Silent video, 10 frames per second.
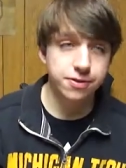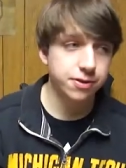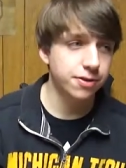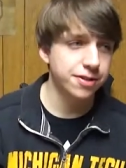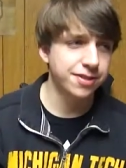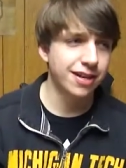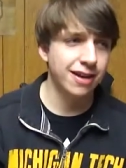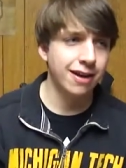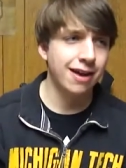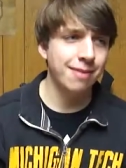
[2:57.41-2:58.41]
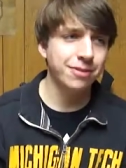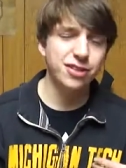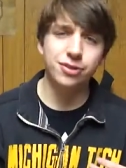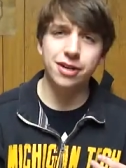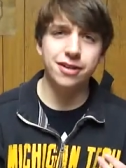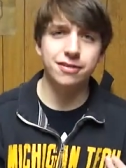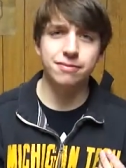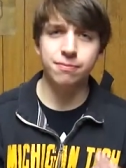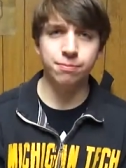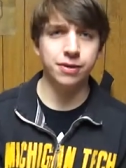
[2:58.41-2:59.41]
of the story is that uh, I'm going to try to
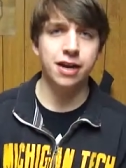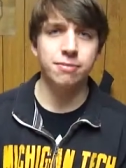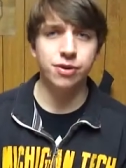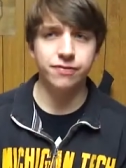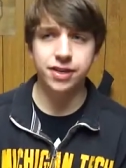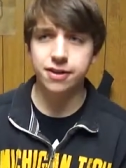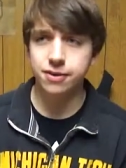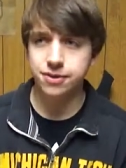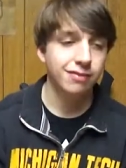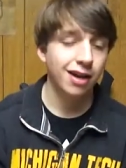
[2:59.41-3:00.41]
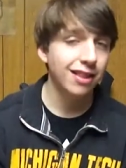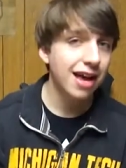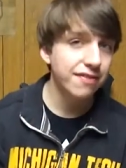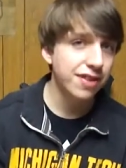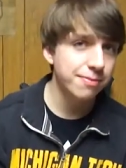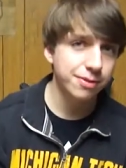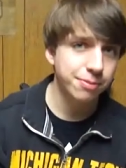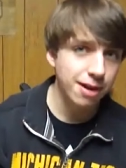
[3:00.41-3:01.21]
put out more videos. A lot of them will